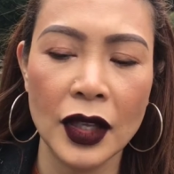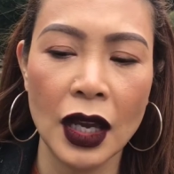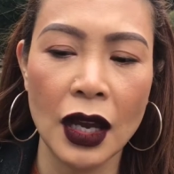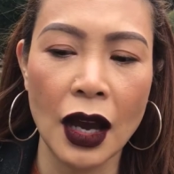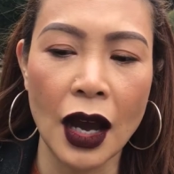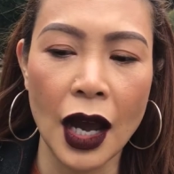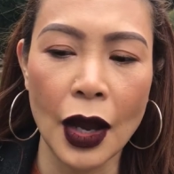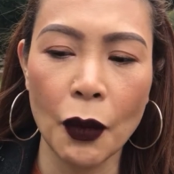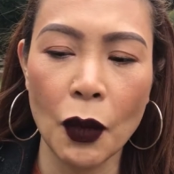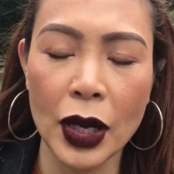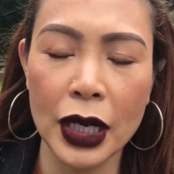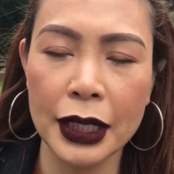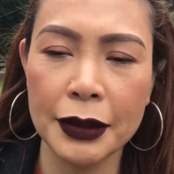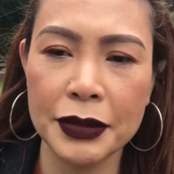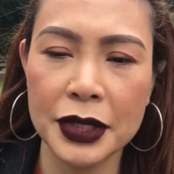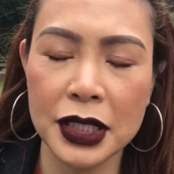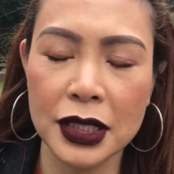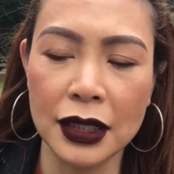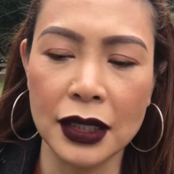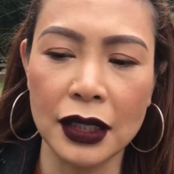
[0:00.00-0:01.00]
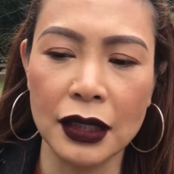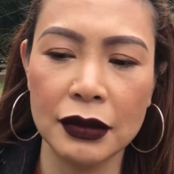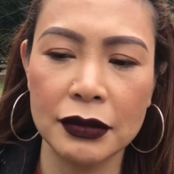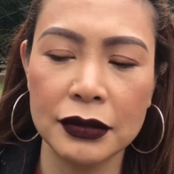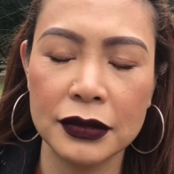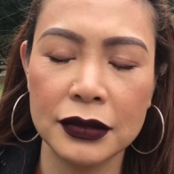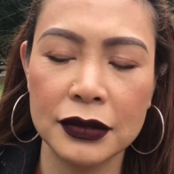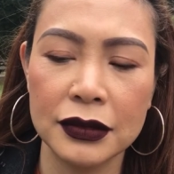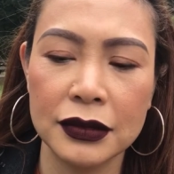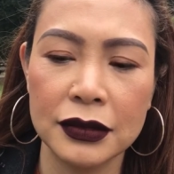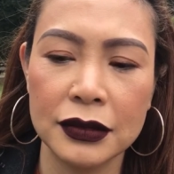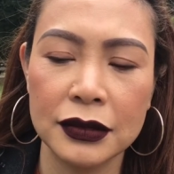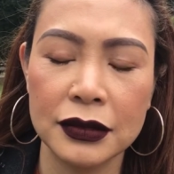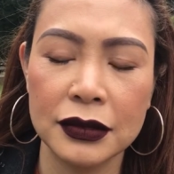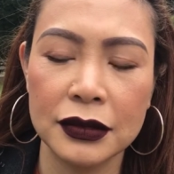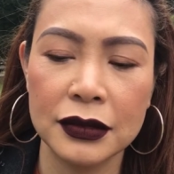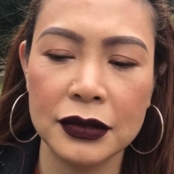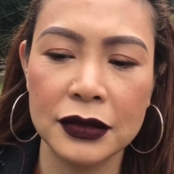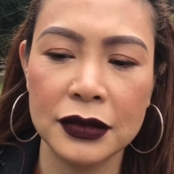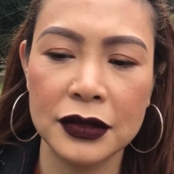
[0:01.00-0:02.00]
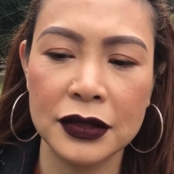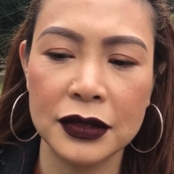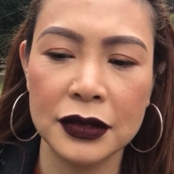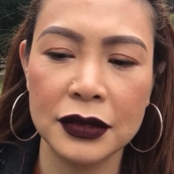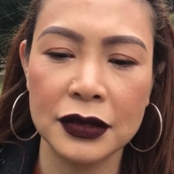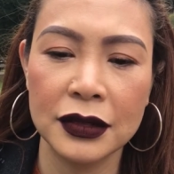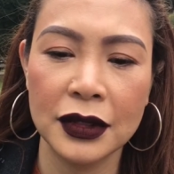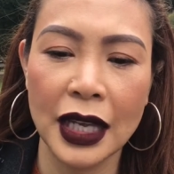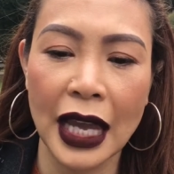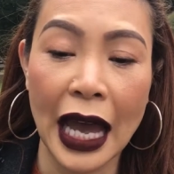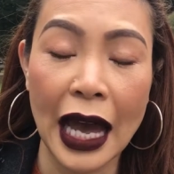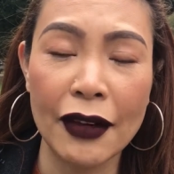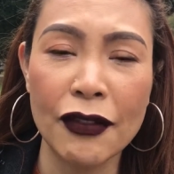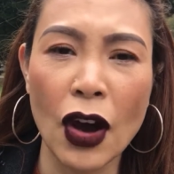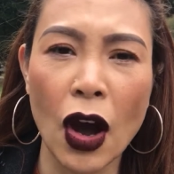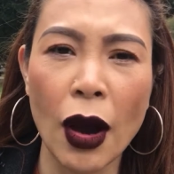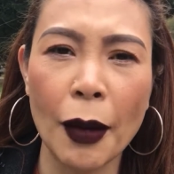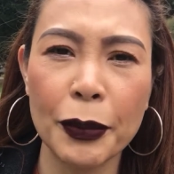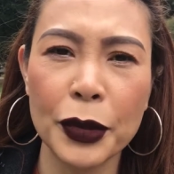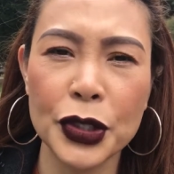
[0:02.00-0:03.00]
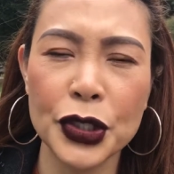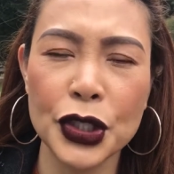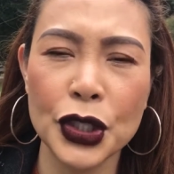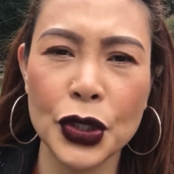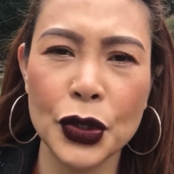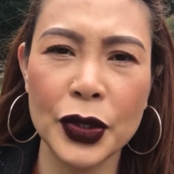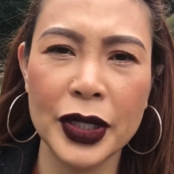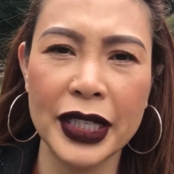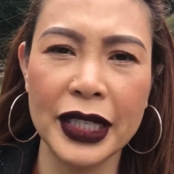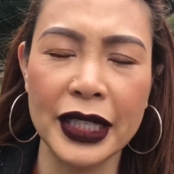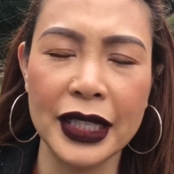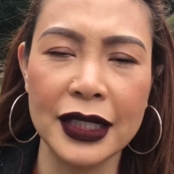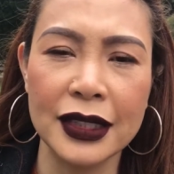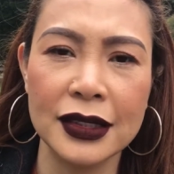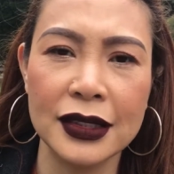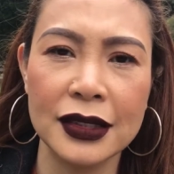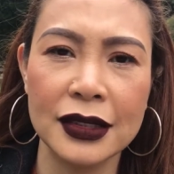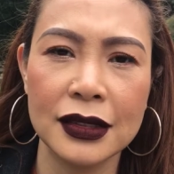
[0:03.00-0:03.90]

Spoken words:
I want him to have opportunities